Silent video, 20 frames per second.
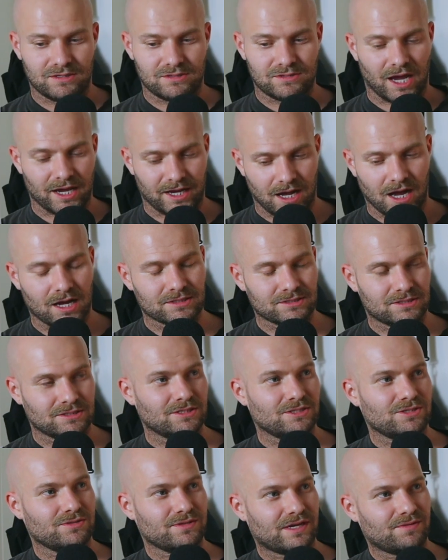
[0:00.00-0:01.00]
I constantly
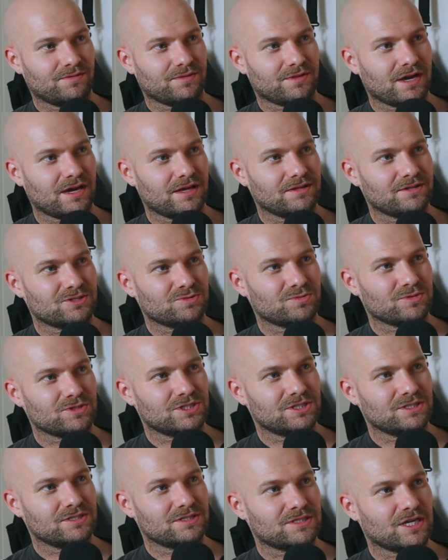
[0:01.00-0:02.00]
do that with Eilish, where
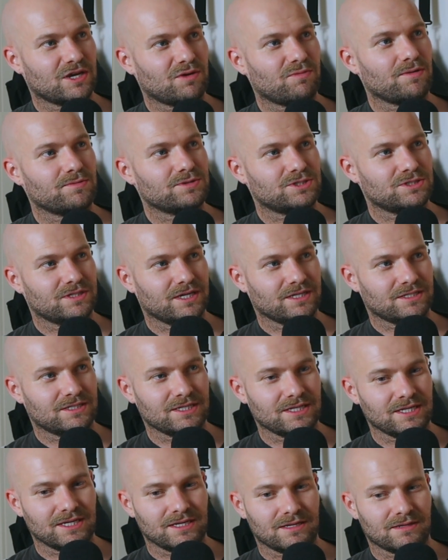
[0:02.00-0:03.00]
she's like, "Where would you like to
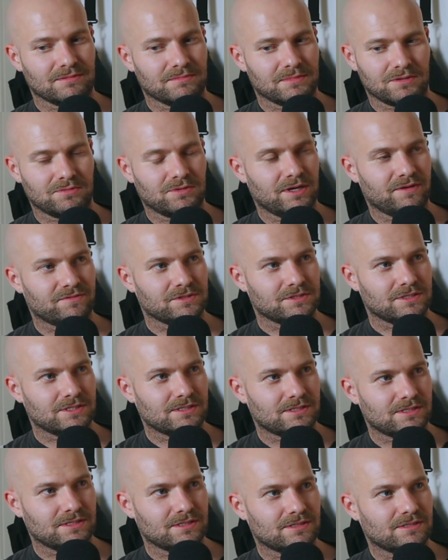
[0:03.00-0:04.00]
eat?" And I'm like, "Whatever's
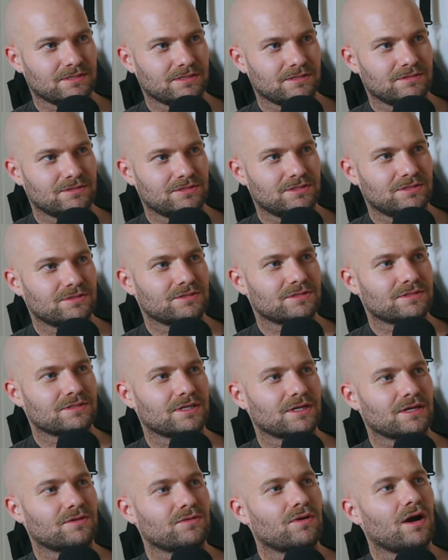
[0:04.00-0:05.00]
easiest." She was
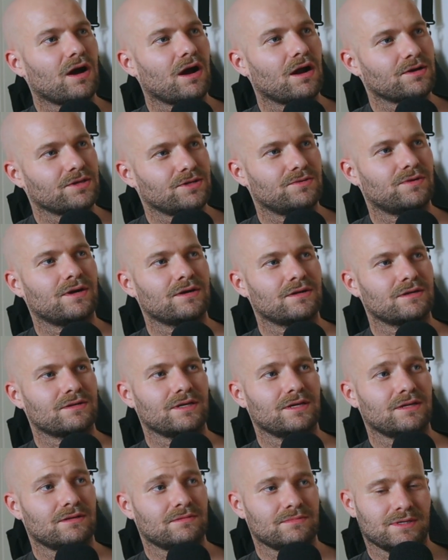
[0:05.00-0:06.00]
like, "Are you
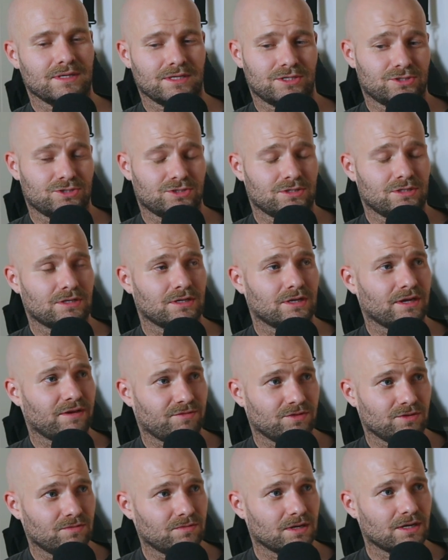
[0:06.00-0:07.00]
hungry?" I'm like, "Sure, if
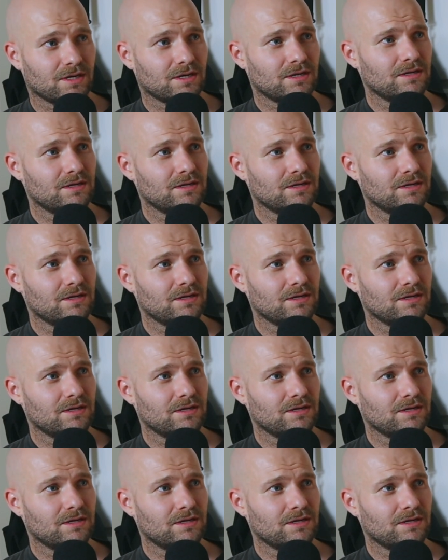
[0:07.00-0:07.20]
you are.